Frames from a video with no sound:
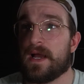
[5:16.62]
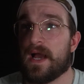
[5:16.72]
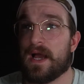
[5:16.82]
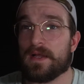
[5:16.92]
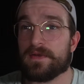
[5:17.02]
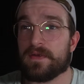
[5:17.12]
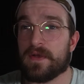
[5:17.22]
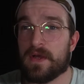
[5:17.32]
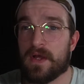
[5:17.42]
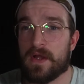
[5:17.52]
And
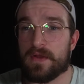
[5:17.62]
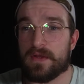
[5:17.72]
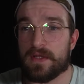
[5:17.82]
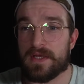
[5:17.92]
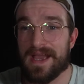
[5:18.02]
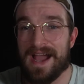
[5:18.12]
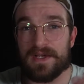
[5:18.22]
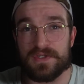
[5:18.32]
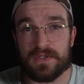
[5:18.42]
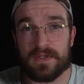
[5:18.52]
the
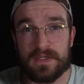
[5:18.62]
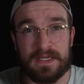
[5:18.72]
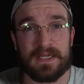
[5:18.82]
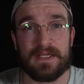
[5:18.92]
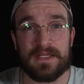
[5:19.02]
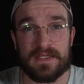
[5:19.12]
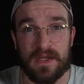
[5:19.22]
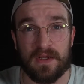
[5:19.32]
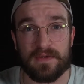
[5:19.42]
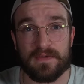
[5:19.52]
action he
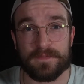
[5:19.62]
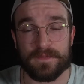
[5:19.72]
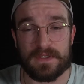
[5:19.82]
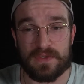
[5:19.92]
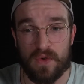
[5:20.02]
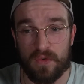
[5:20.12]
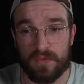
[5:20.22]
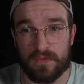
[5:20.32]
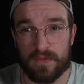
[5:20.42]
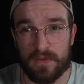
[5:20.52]
designed is
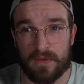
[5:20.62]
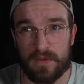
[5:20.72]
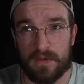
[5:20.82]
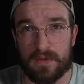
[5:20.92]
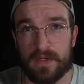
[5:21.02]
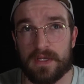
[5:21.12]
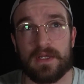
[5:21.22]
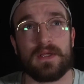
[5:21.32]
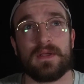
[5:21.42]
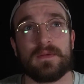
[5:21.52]
called
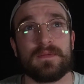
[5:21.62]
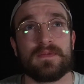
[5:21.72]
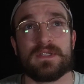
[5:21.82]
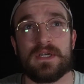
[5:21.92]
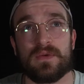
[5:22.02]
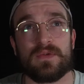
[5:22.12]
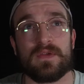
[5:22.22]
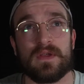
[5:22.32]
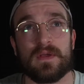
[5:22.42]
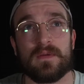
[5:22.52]
the
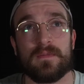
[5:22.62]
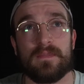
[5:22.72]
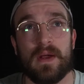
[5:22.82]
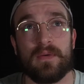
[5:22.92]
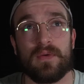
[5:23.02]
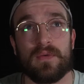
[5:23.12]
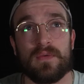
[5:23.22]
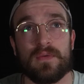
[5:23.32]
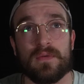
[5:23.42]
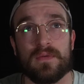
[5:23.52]
tilting barrel
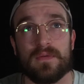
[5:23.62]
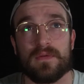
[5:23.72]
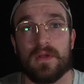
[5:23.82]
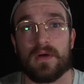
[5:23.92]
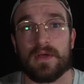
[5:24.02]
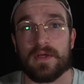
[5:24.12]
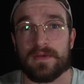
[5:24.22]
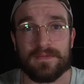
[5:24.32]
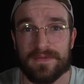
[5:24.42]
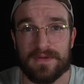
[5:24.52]

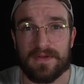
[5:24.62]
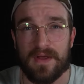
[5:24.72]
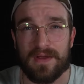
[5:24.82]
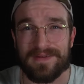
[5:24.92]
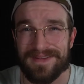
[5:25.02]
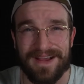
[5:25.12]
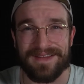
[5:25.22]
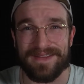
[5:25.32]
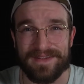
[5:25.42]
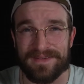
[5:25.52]
locking design, I
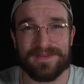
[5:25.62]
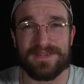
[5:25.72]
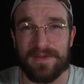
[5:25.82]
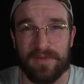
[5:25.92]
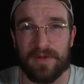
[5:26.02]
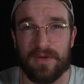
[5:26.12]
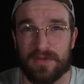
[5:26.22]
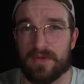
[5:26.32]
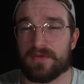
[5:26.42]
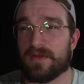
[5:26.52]
think, something
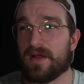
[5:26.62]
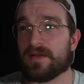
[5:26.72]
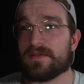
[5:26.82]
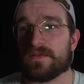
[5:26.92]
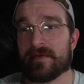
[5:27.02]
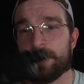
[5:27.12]
along those lines.